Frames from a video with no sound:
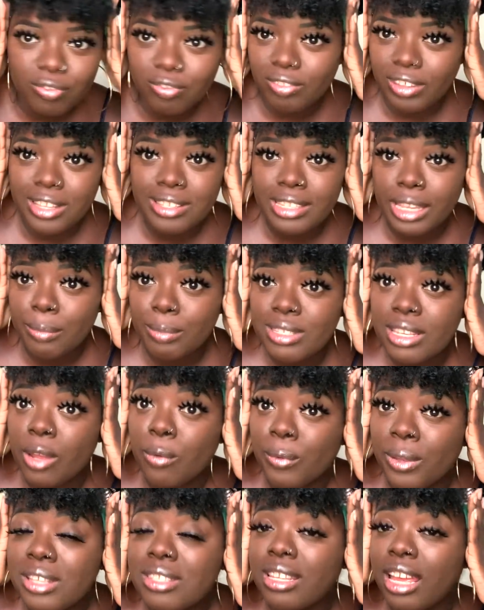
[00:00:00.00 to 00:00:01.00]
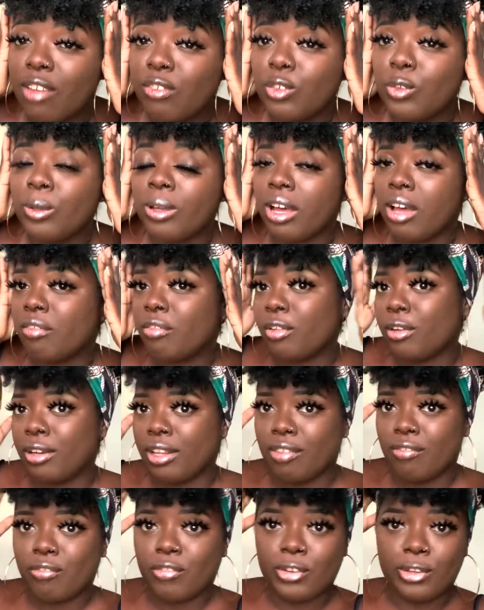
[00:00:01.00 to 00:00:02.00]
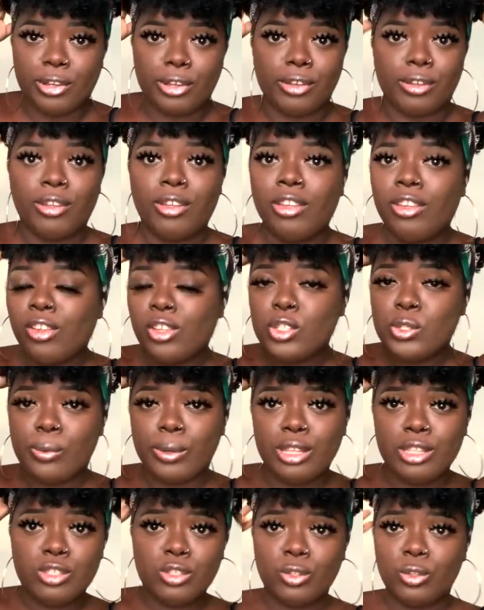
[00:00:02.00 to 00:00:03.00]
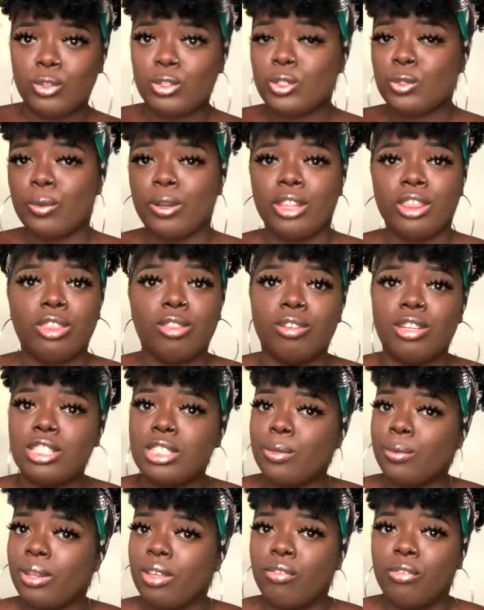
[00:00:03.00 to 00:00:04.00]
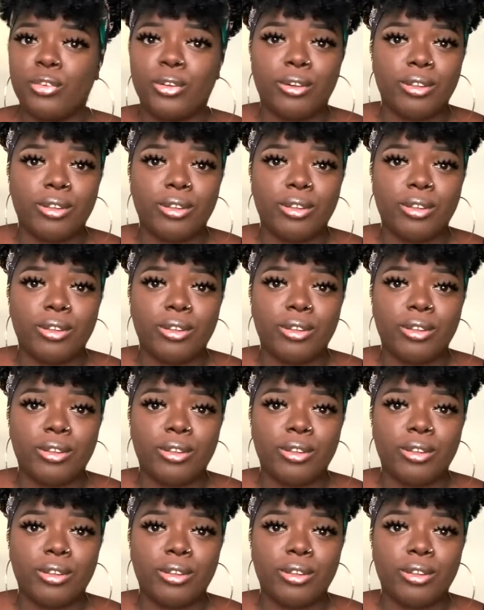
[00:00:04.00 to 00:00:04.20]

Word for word: These Amazon wigs have you covered. And for twenty-two, twenty-three, twenty-four